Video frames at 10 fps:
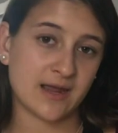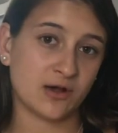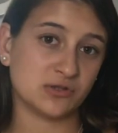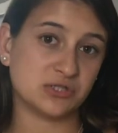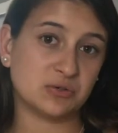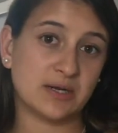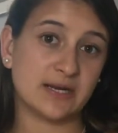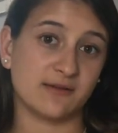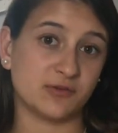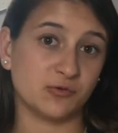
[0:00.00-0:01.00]
and I'll do it
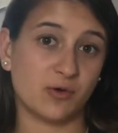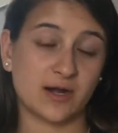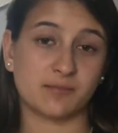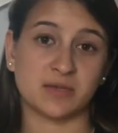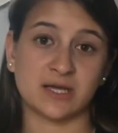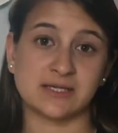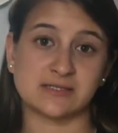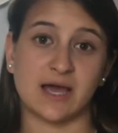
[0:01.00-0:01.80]
if you want it, because